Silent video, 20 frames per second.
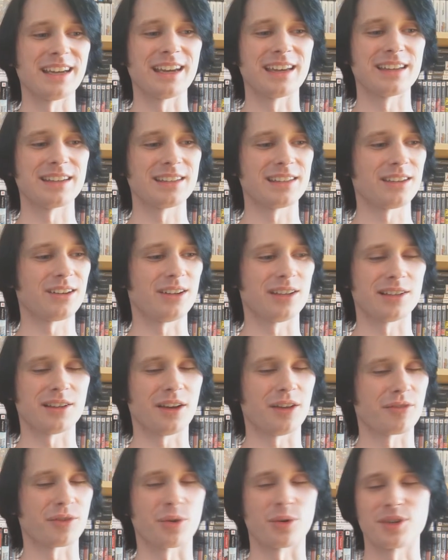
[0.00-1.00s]
and
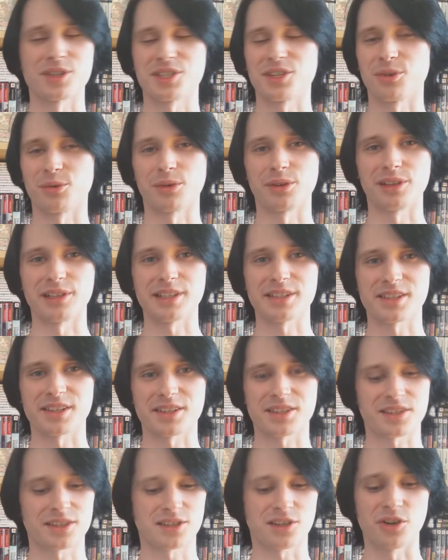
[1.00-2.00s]
of course new
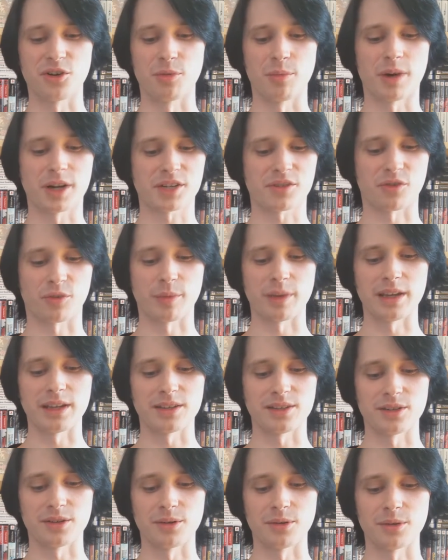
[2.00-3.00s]
releases. Too much for me
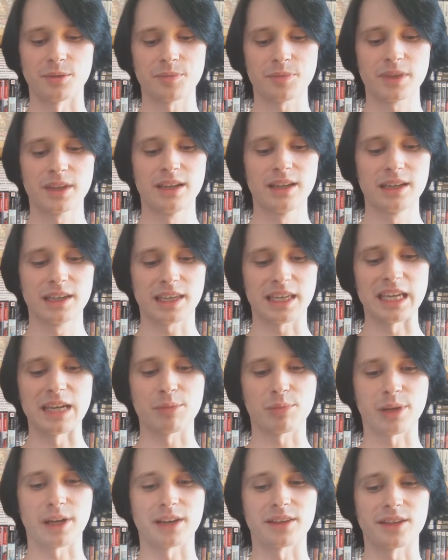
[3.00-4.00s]
to
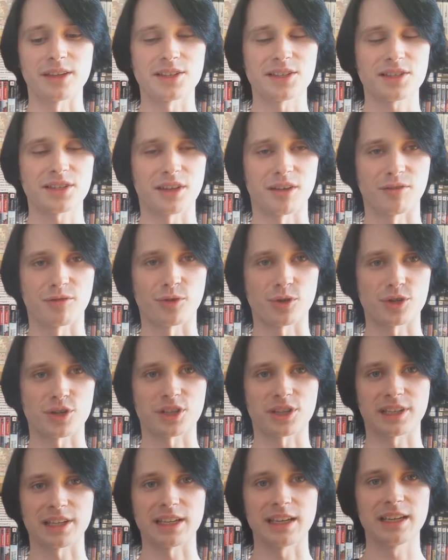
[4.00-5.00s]
keep playing this,
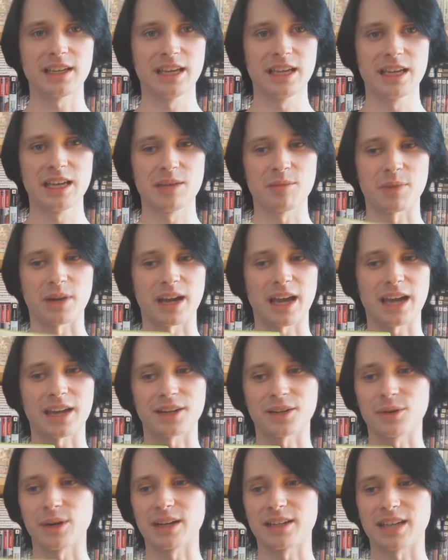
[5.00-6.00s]
unfortunately. But I had
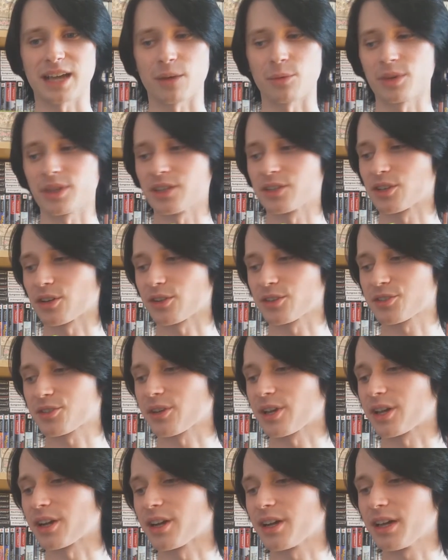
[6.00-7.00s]
a great time with Eternal
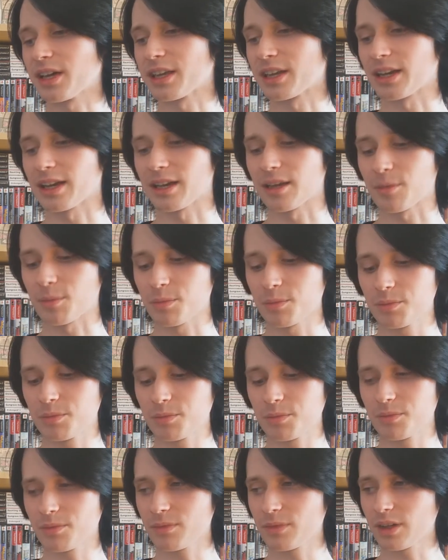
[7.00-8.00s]
Sonata, and
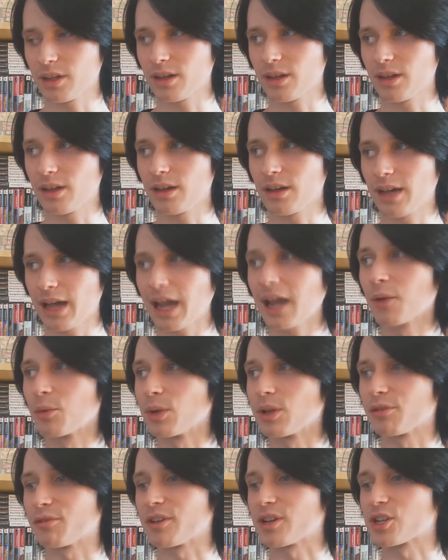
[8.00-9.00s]
I
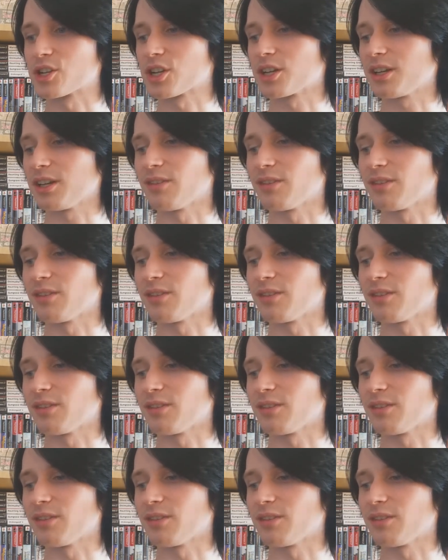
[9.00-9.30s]
will finish it